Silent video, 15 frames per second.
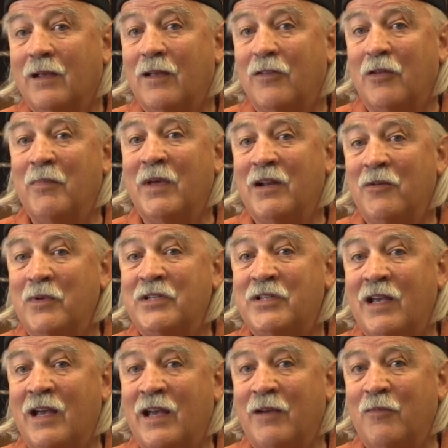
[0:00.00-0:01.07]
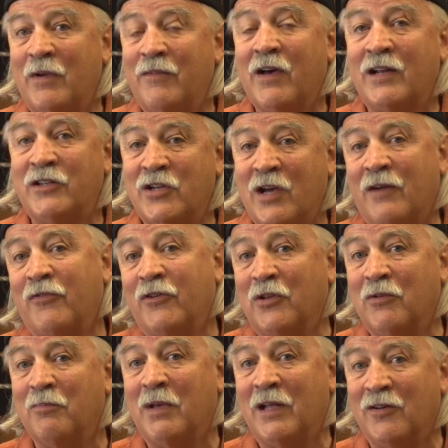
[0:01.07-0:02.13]
the minute we say, we've got a job for you
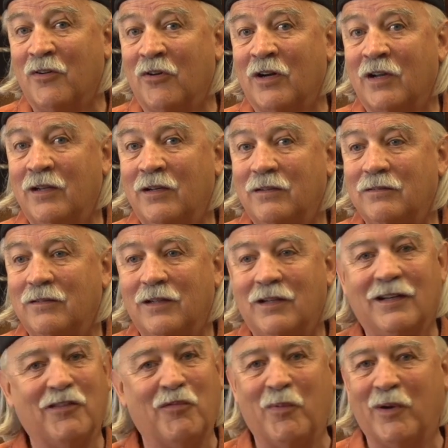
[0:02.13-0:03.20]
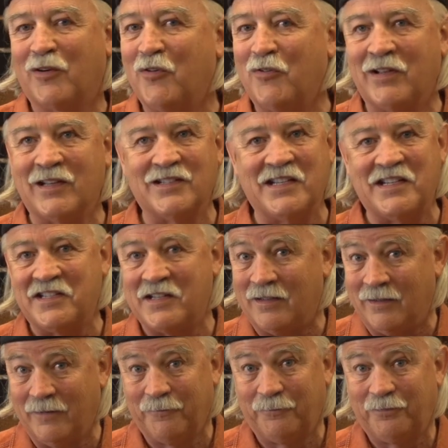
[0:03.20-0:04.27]
in Bend, Oregon, the recruiting is easy.
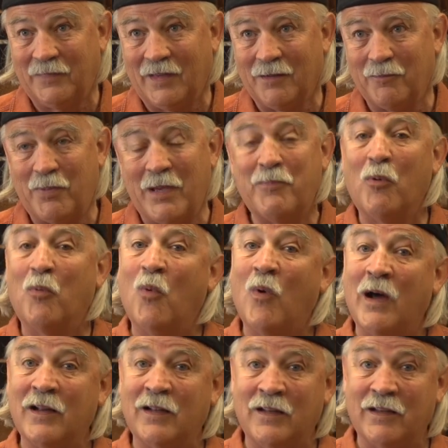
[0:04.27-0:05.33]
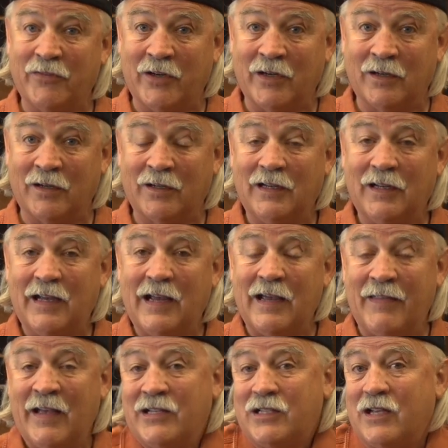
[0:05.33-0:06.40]
People want to live here.
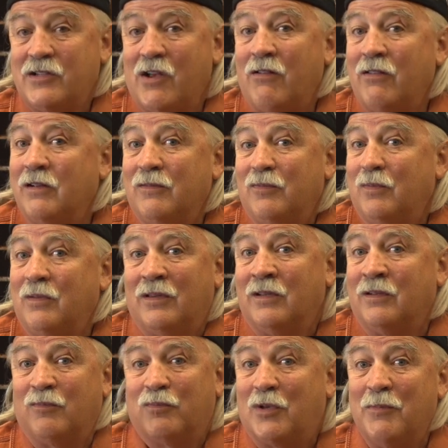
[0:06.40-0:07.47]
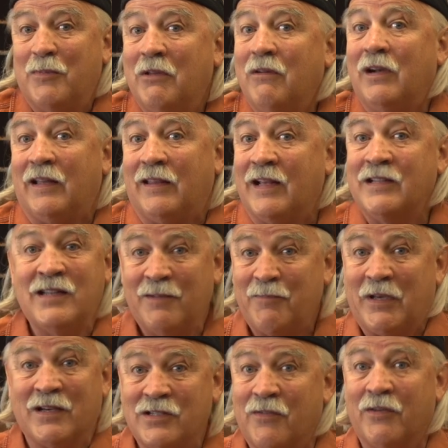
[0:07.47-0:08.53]
And that's because all the community, that's not
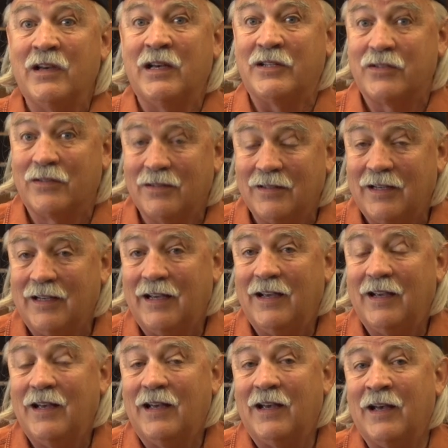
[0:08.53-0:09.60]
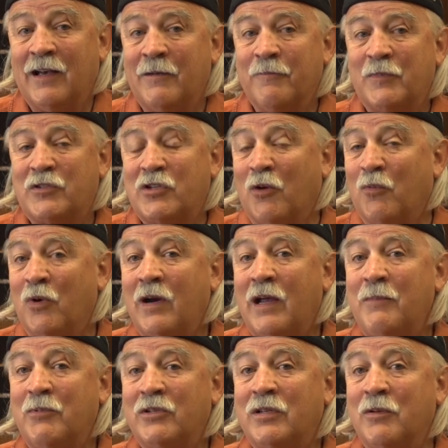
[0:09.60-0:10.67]
because of us. So we're
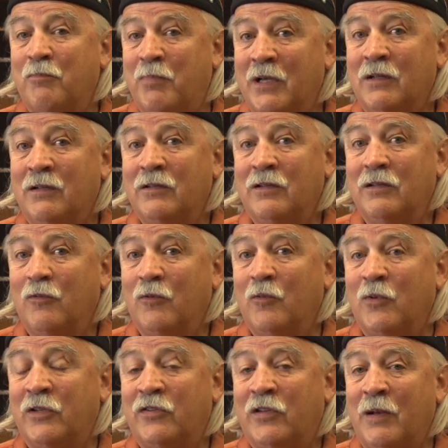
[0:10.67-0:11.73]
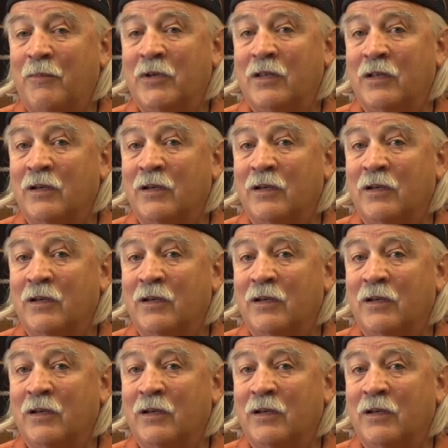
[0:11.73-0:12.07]
able to build with some of